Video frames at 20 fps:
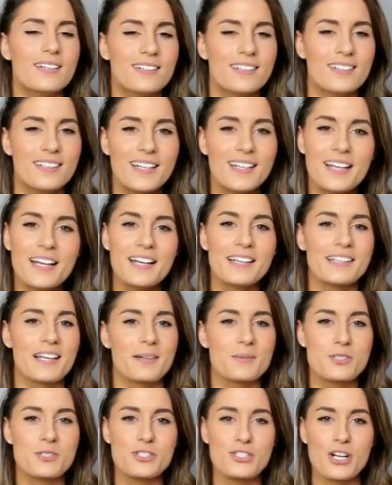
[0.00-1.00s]

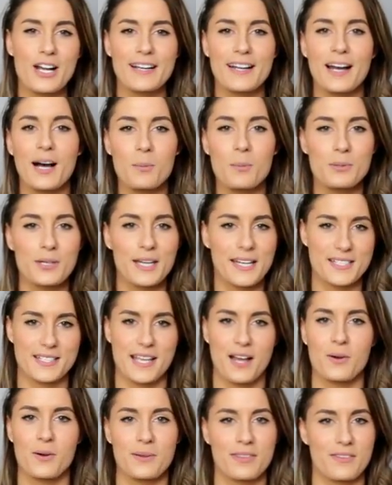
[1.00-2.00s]
I'm just trying to help you guys
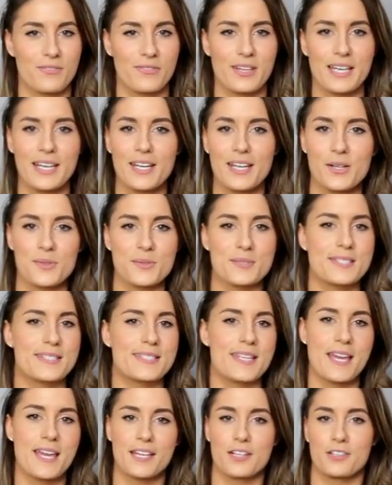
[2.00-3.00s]
out with the
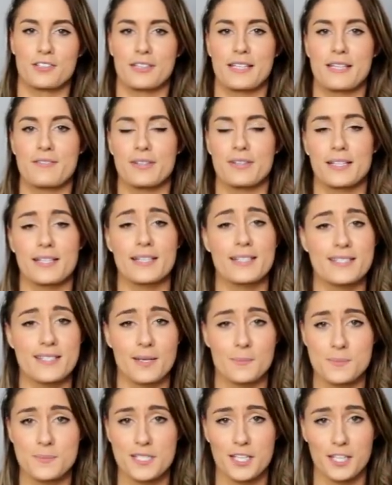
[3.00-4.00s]
videos. Take it or leave it. It's
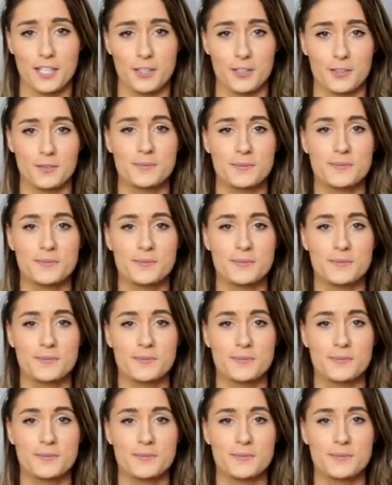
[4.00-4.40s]
up to you.